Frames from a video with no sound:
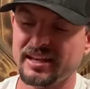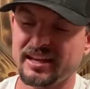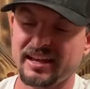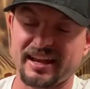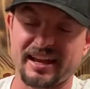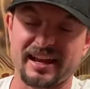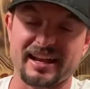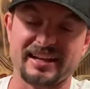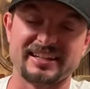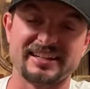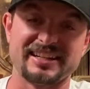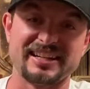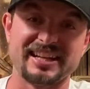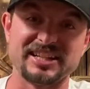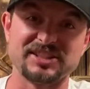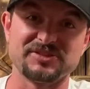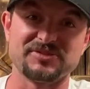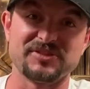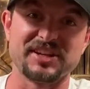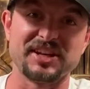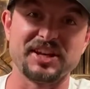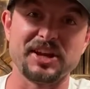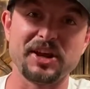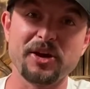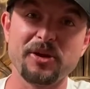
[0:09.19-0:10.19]
and today's
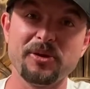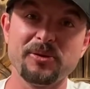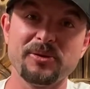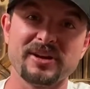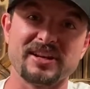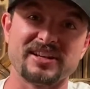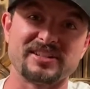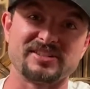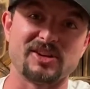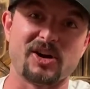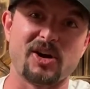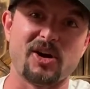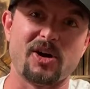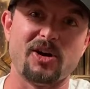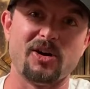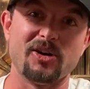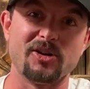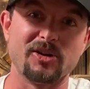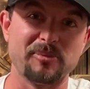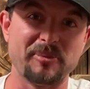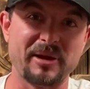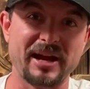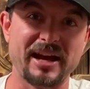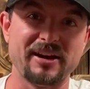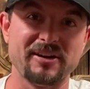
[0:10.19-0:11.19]
video is all
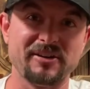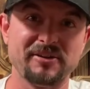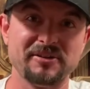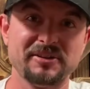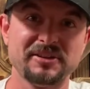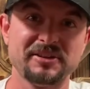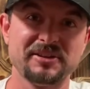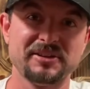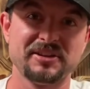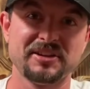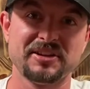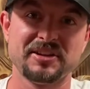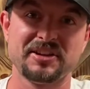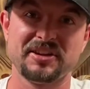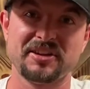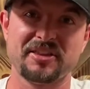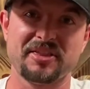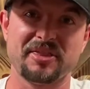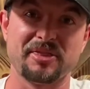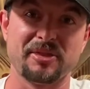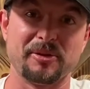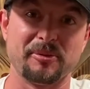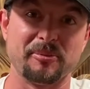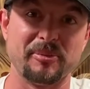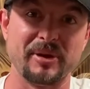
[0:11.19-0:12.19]
about
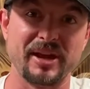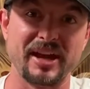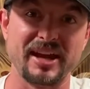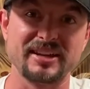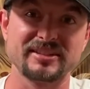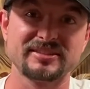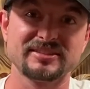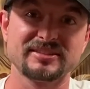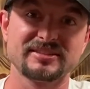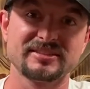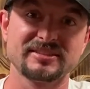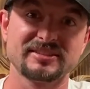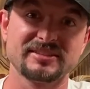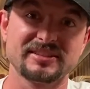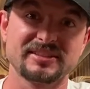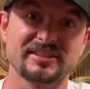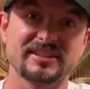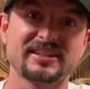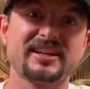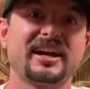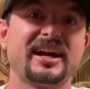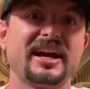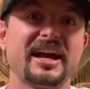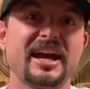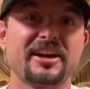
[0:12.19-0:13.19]
the best
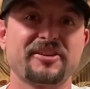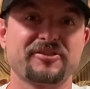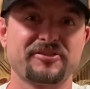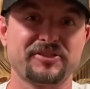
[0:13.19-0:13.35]
kayak fish